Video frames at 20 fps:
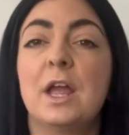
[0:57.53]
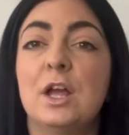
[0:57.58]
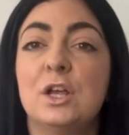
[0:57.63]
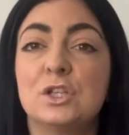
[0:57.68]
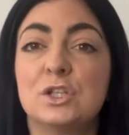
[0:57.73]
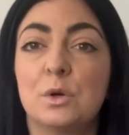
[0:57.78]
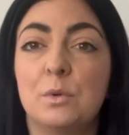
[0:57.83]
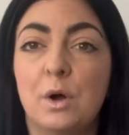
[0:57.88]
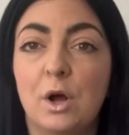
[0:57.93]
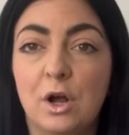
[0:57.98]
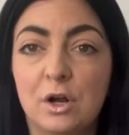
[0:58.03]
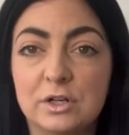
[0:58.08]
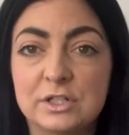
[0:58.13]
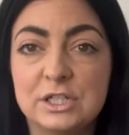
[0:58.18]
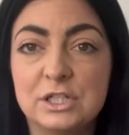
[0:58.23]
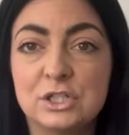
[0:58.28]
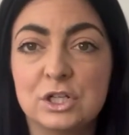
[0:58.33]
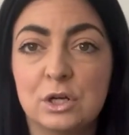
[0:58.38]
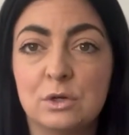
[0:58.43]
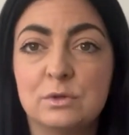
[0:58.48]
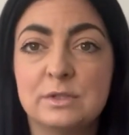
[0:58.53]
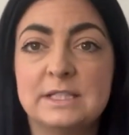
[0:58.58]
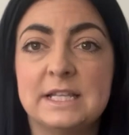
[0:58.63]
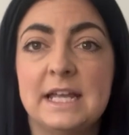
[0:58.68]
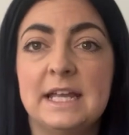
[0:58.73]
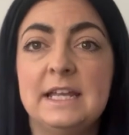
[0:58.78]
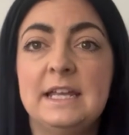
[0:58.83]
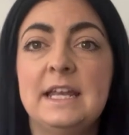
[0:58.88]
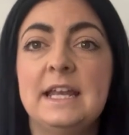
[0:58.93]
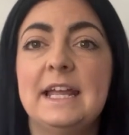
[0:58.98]
So
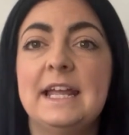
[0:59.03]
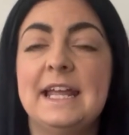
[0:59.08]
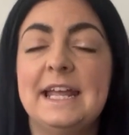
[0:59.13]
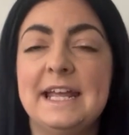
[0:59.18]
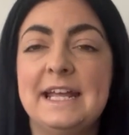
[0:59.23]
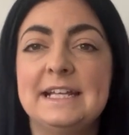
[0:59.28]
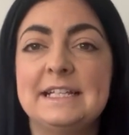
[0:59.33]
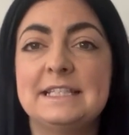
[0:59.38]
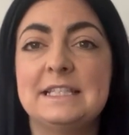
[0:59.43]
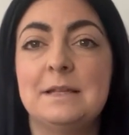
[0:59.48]
oxytocin is